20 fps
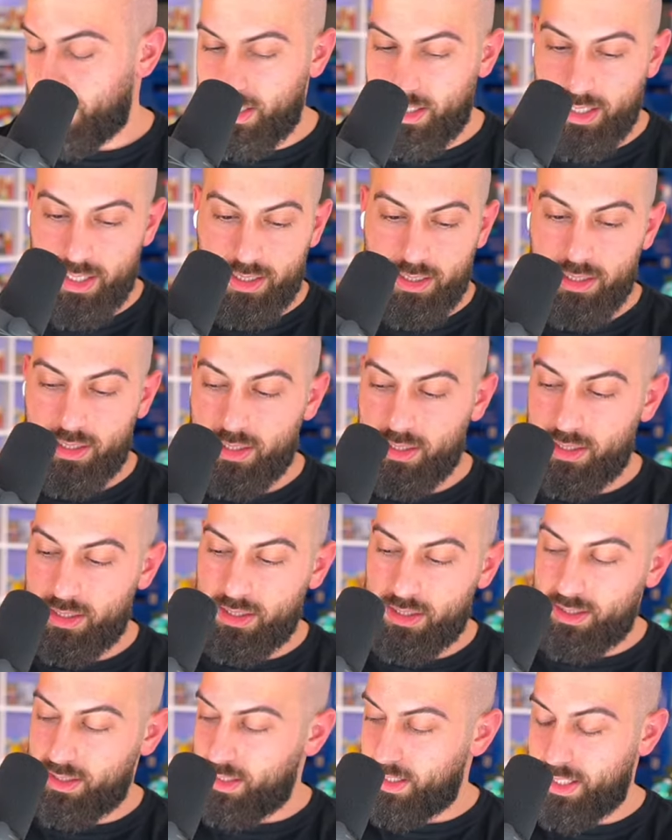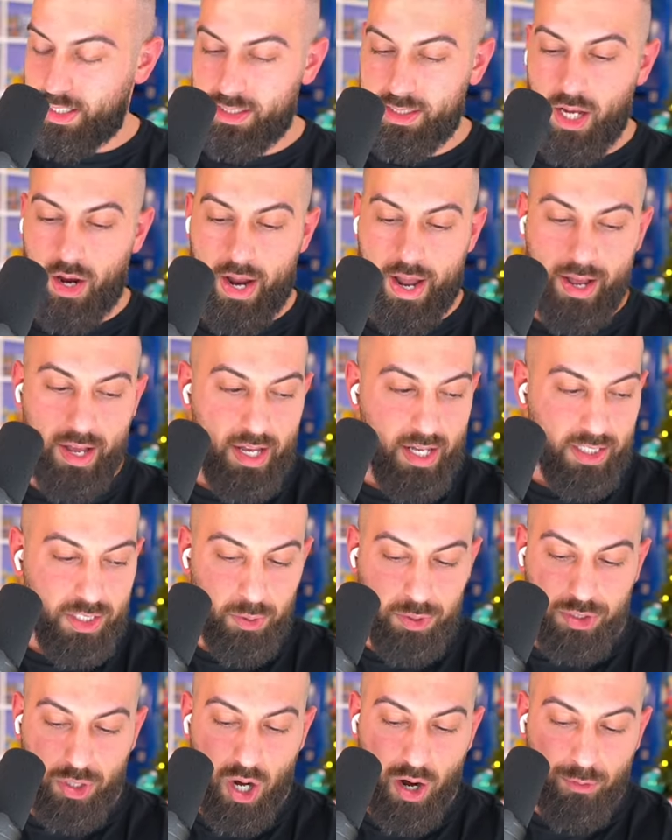this, this. Okay, so
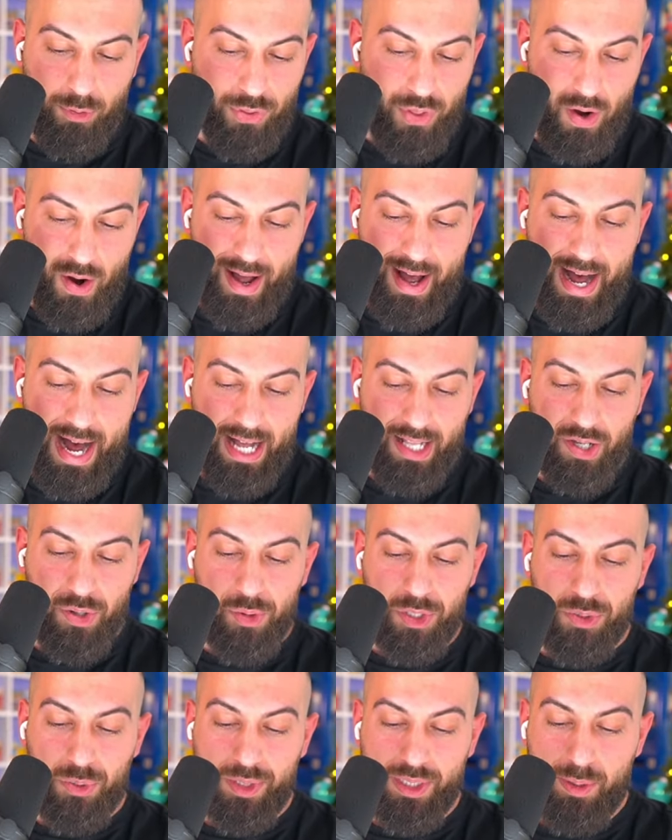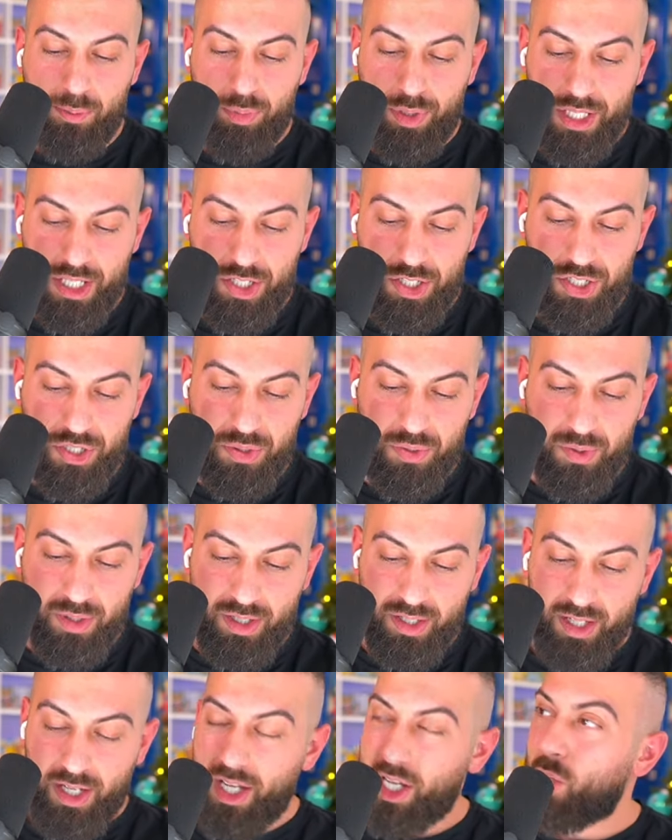we'll start off with our Hollow, which was the Pichu.
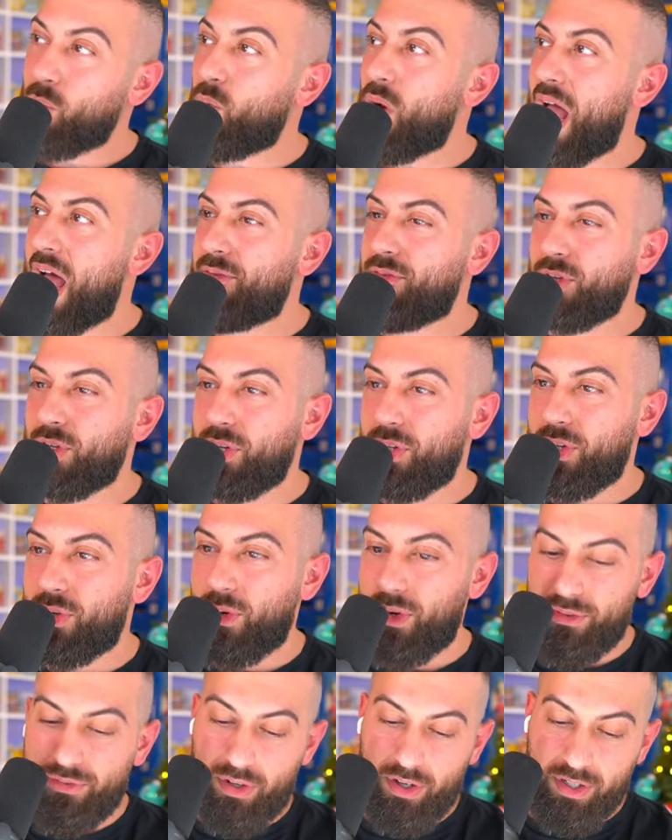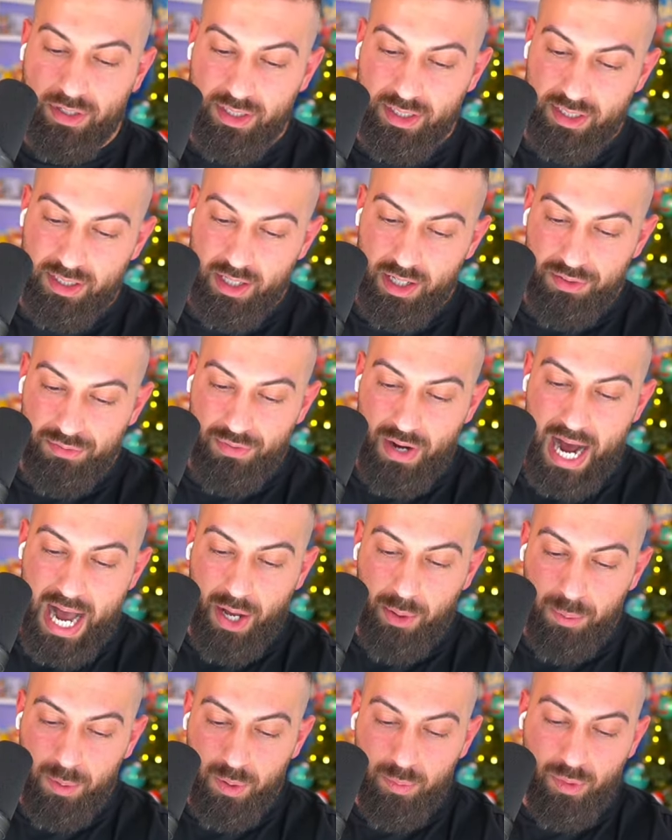Graveler the reverse,
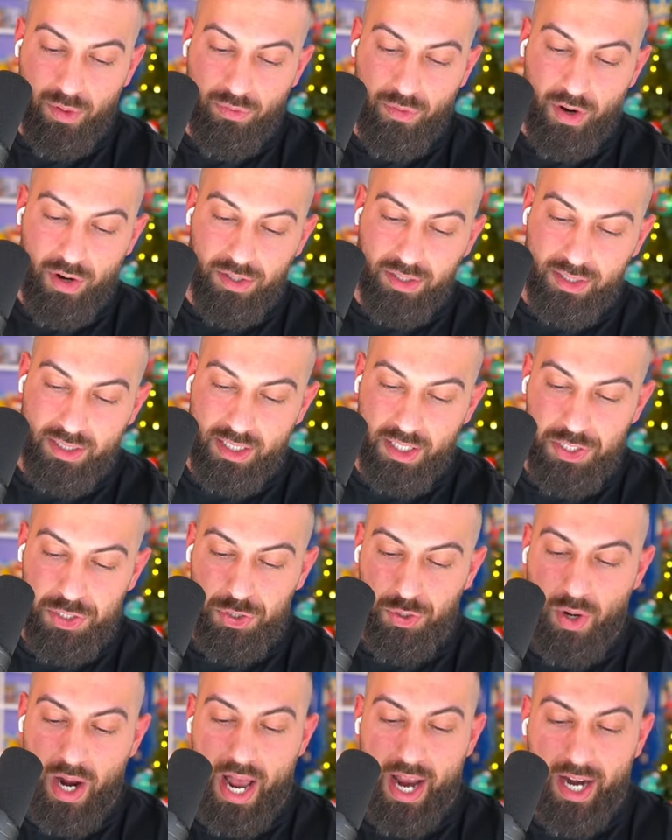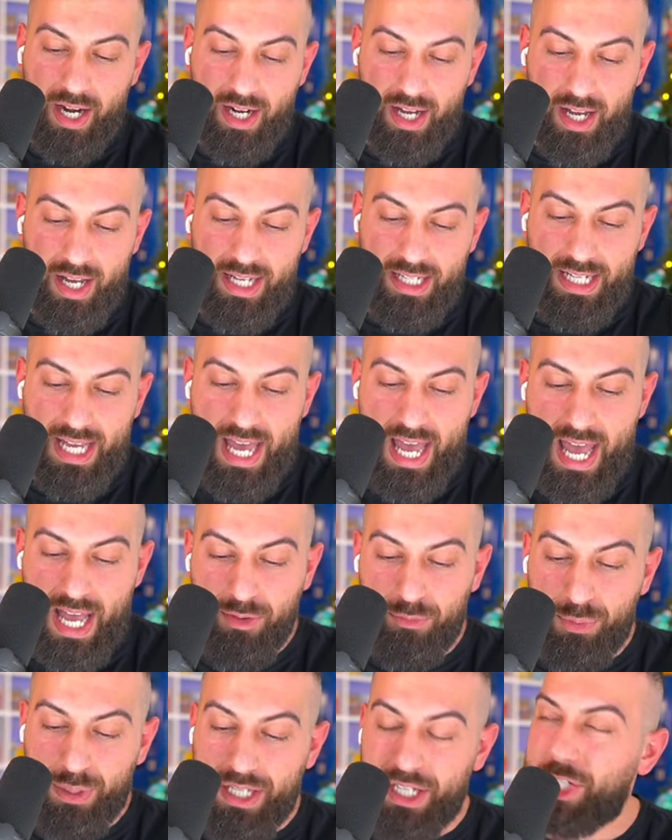Vileplume reverse, Dragonite,
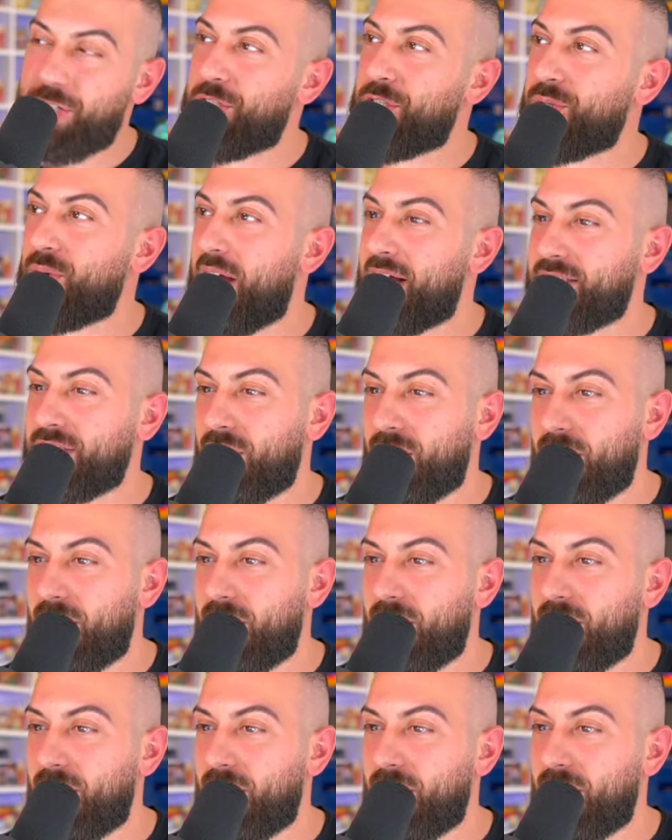and Pichu as